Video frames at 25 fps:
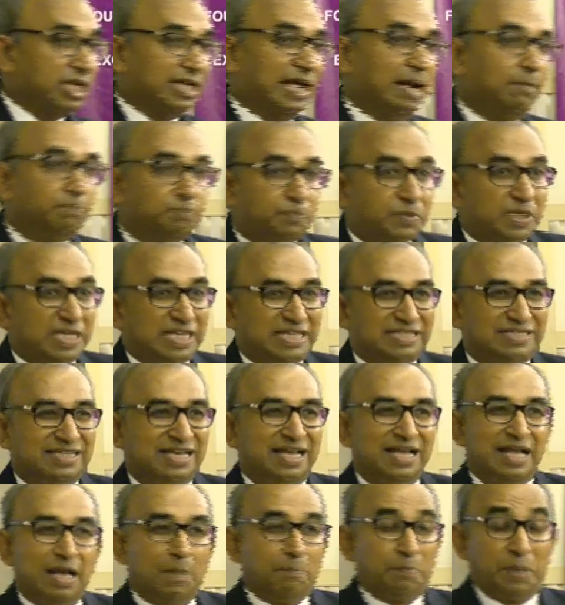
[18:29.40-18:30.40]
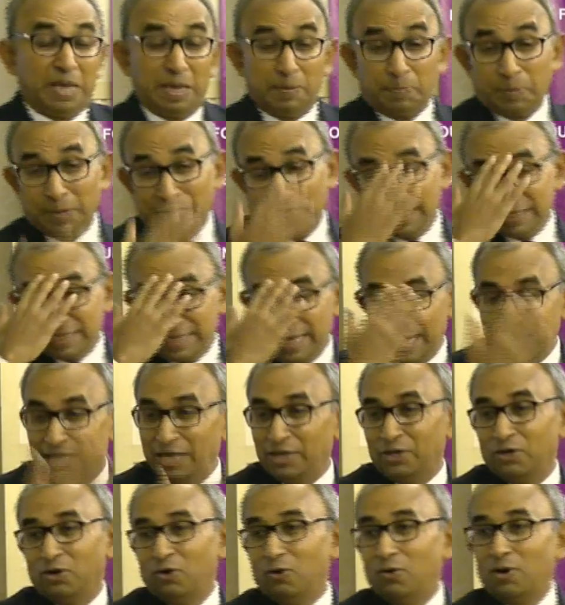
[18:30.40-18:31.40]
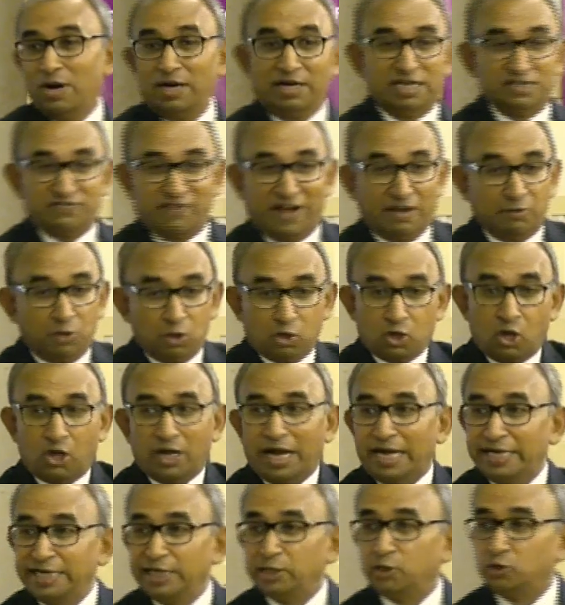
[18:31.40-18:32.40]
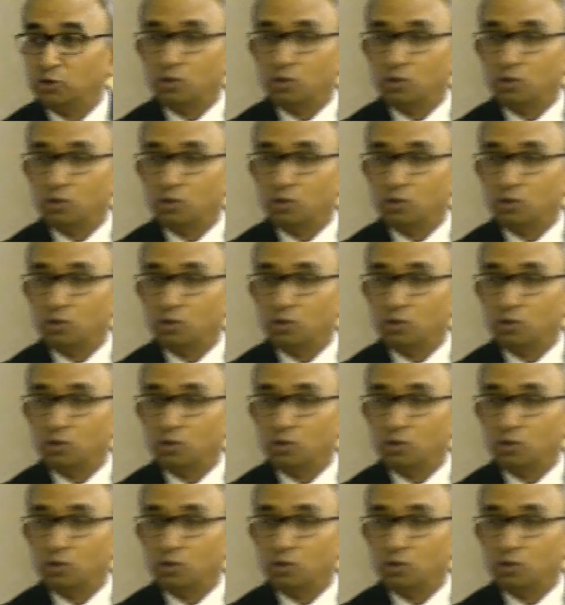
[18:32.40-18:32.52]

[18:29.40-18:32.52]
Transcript: companies, people are saying, you know what, it's 5 o'clock, I need to